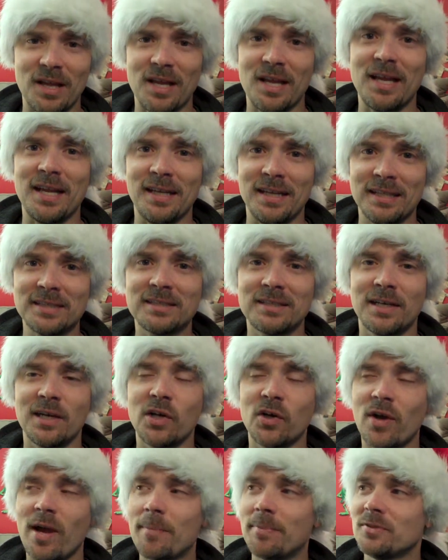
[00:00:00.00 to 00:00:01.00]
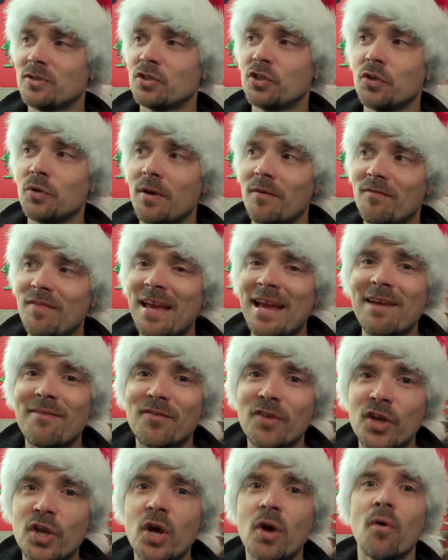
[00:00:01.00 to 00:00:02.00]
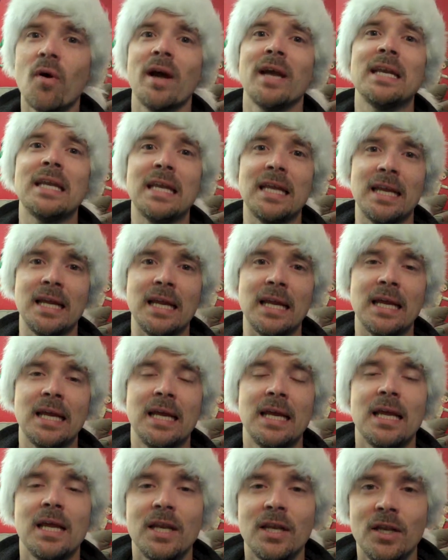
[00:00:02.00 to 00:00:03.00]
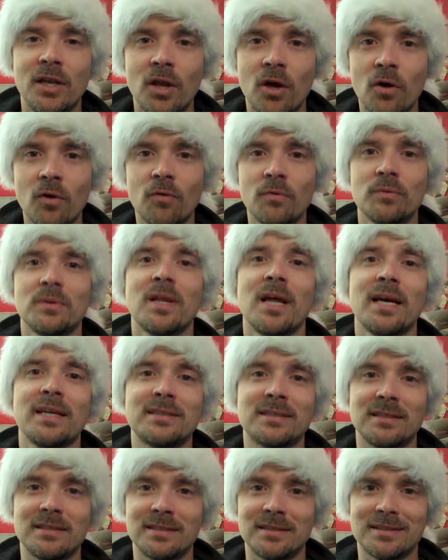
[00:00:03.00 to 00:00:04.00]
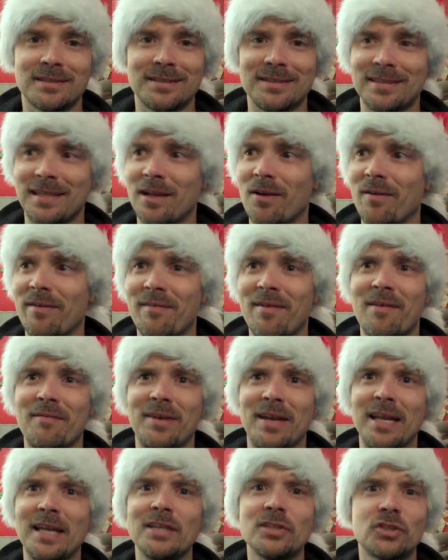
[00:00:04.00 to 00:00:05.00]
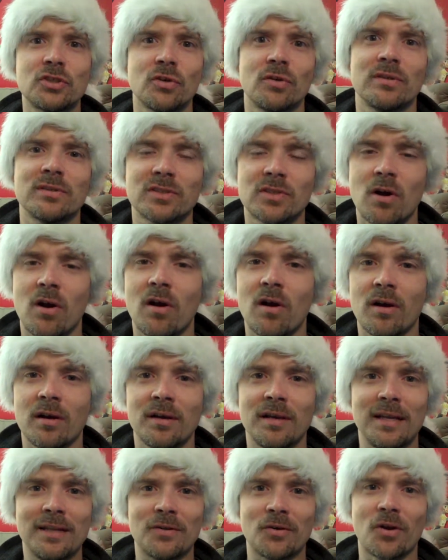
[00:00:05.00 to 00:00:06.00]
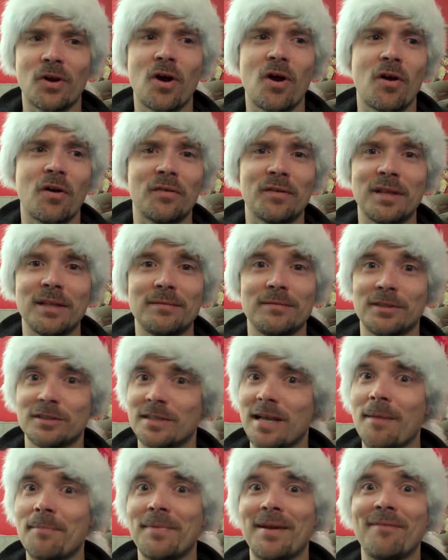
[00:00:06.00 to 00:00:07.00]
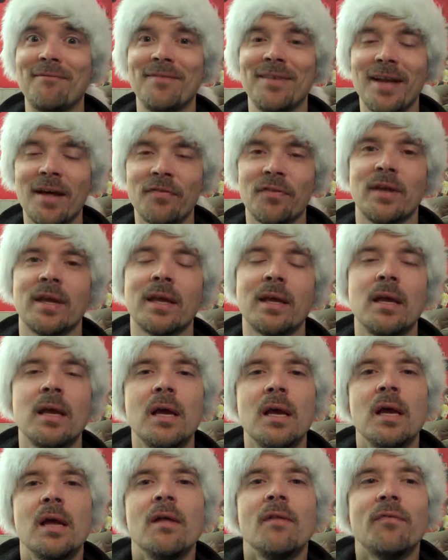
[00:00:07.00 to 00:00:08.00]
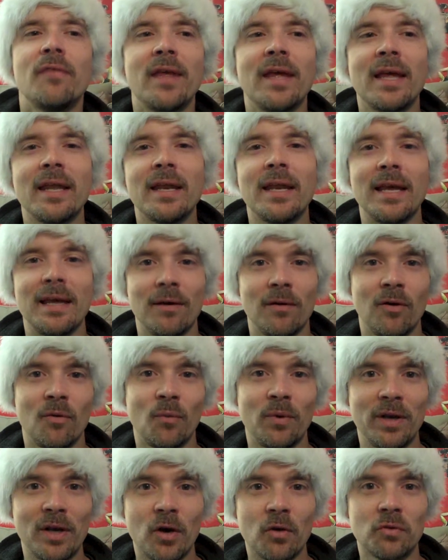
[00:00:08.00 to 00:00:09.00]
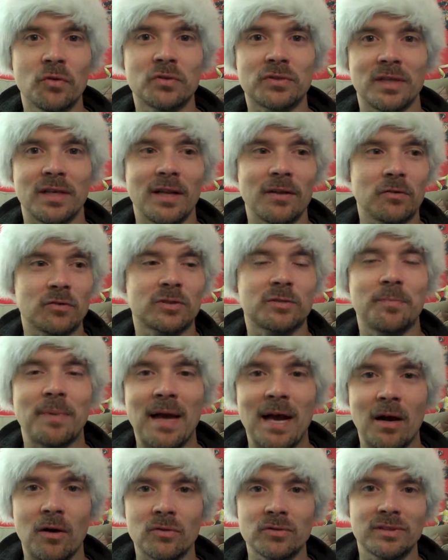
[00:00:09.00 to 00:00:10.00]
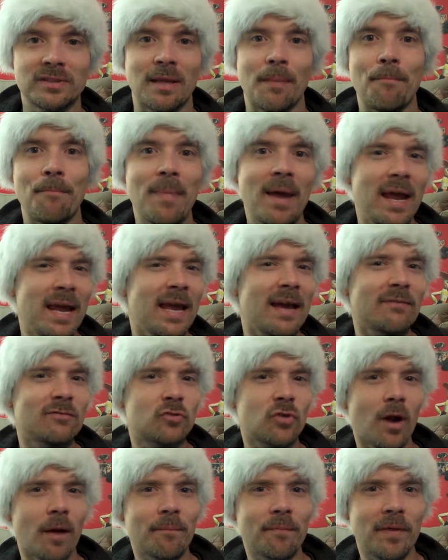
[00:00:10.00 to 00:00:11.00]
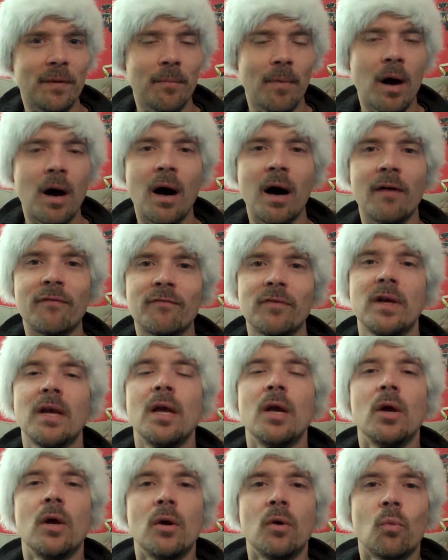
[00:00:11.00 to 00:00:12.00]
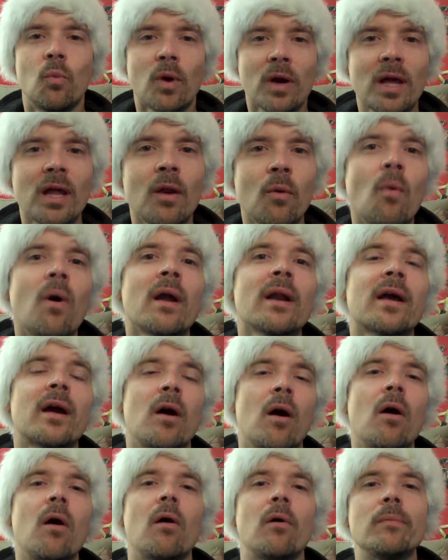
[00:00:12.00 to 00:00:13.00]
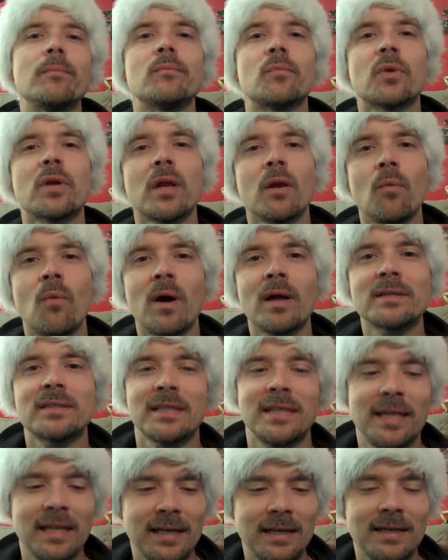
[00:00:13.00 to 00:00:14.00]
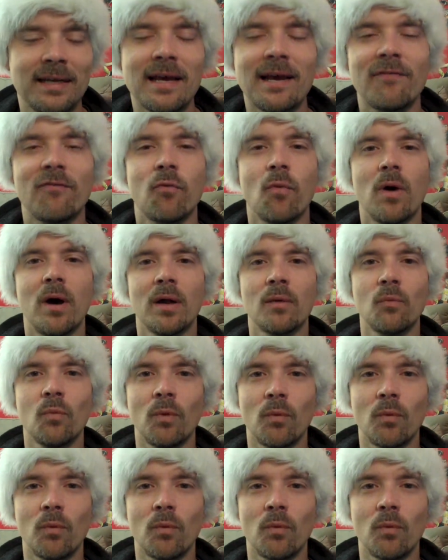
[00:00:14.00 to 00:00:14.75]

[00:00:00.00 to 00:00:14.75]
In this scenario happens too, if they have no ID, no license, they don't even have an insurance card in their car, they just happen to have nothing, then and we know there's another spouse that may have dropped them off, we're going to want to call. We're going to want to get into F1.